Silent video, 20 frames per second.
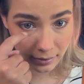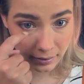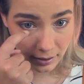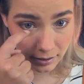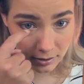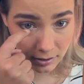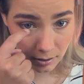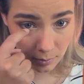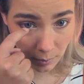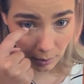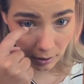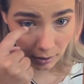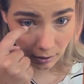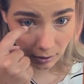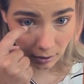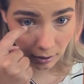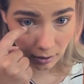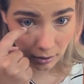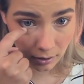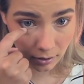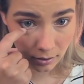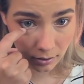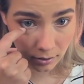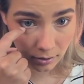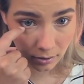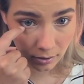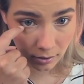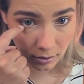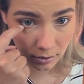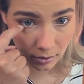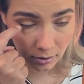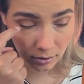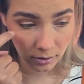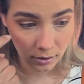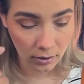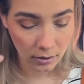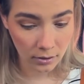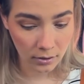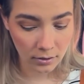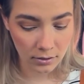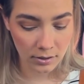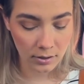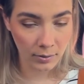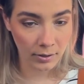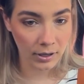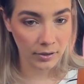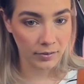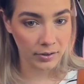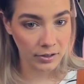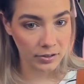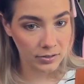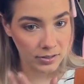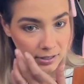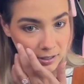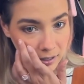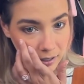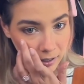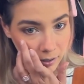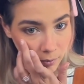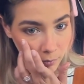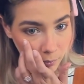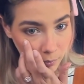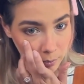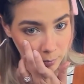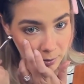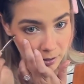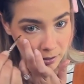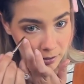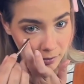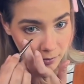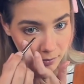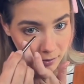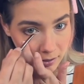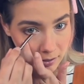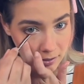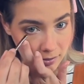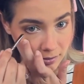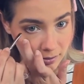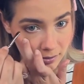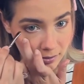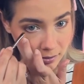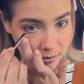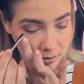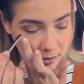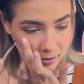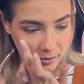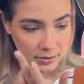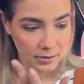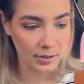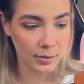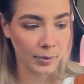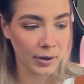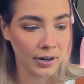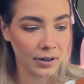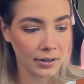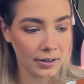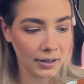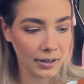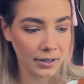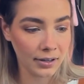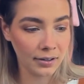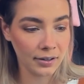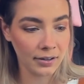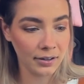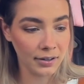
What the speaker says: That's your waterline. So whenever you see like women do this, that's their waterline.